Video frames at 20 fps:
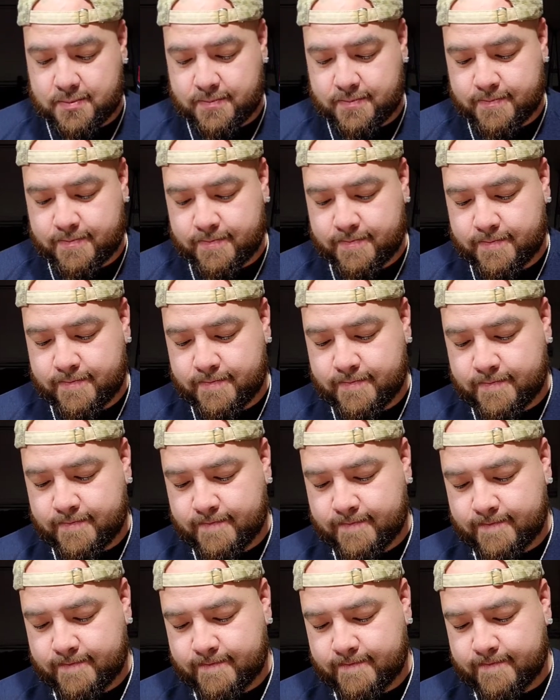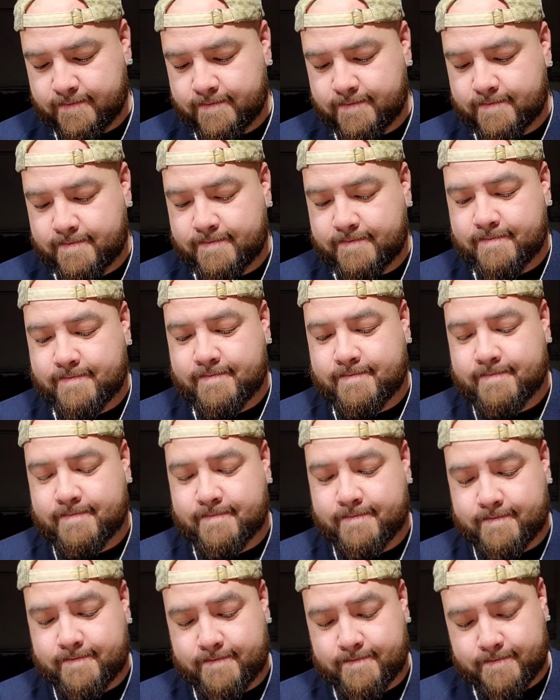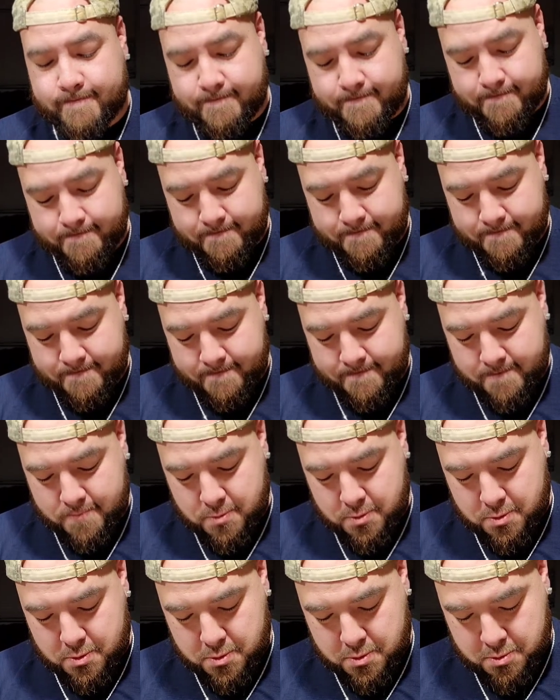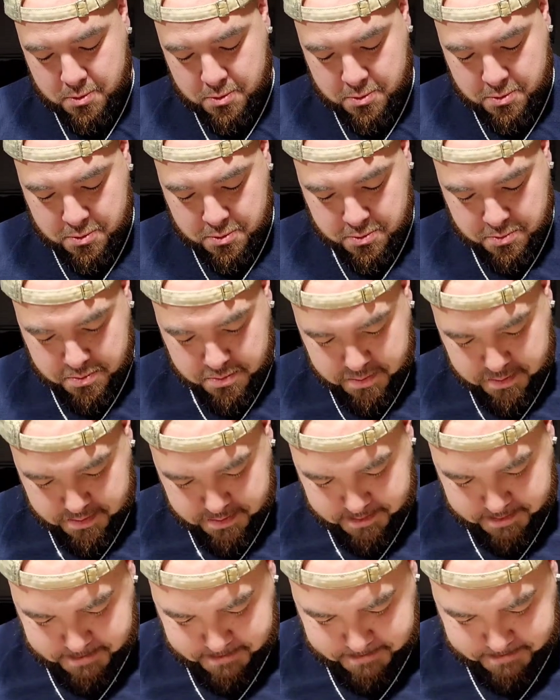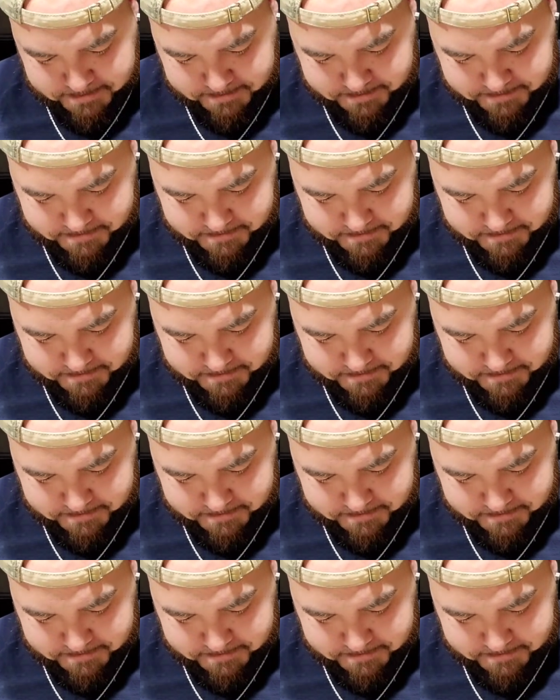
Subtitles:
No one is speaking in this clip.